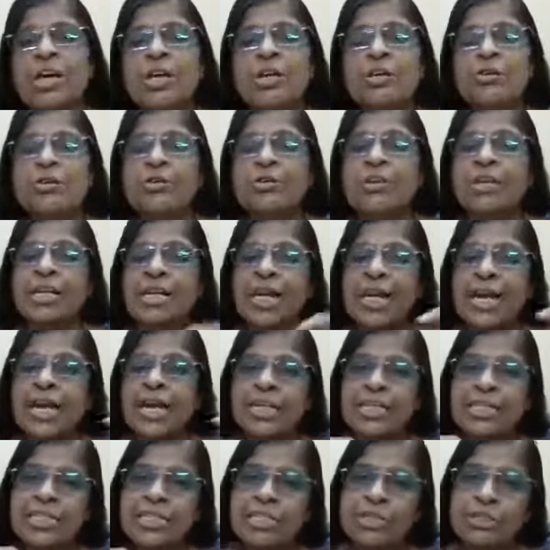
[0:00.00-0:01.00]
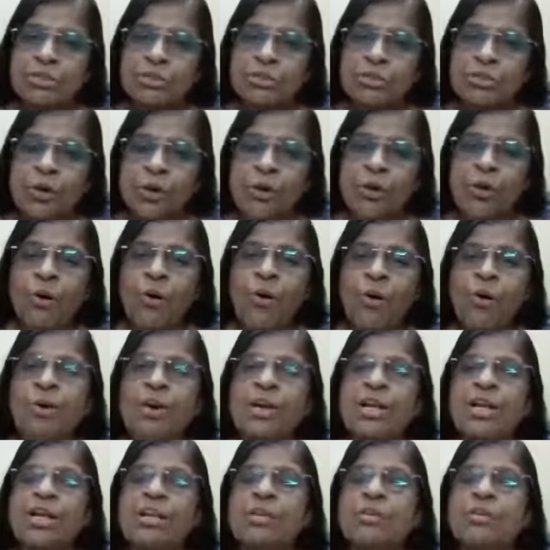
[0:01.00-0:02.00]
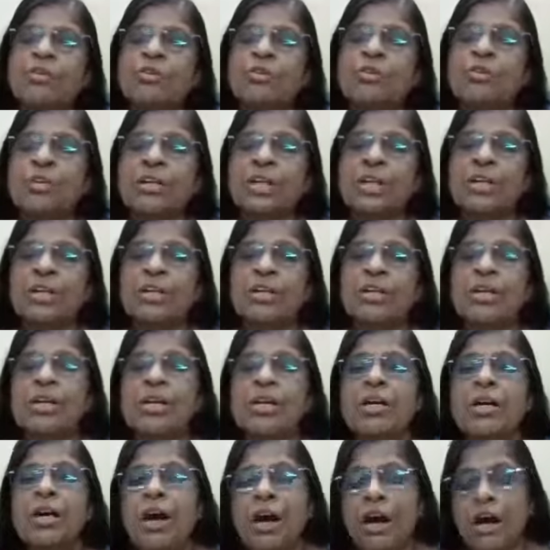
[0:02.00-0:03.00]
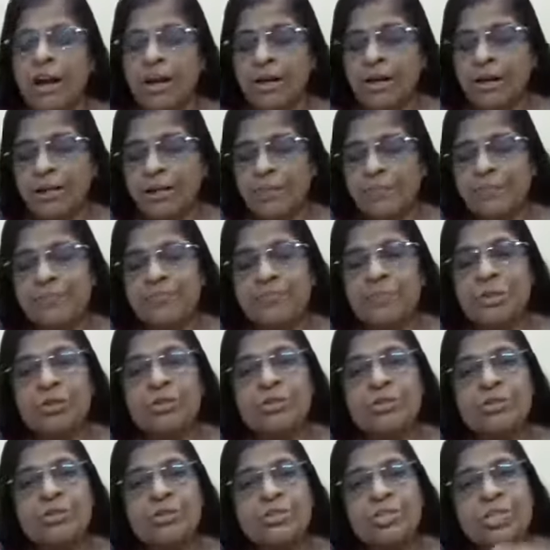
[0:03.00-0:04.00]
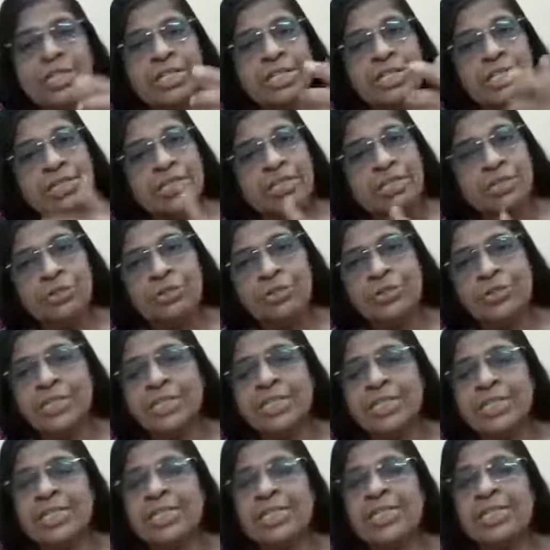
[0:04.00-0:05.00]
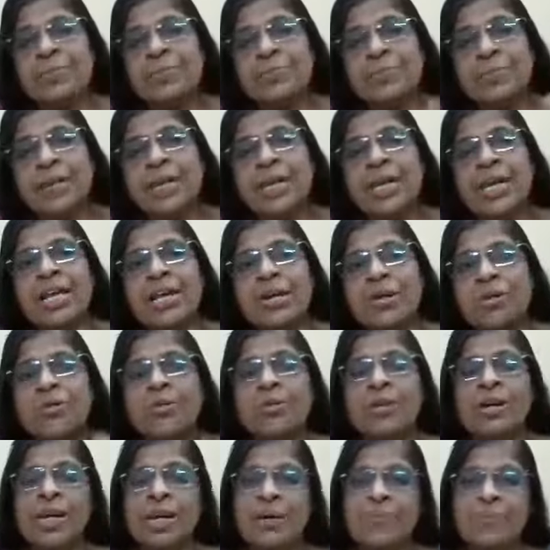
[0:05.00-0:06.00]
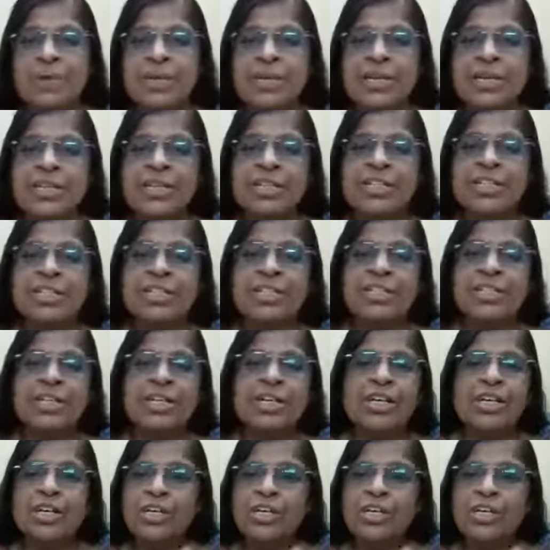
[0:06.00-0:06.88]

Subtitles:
you can add it into the oil, or you can also just use it as a spray local application.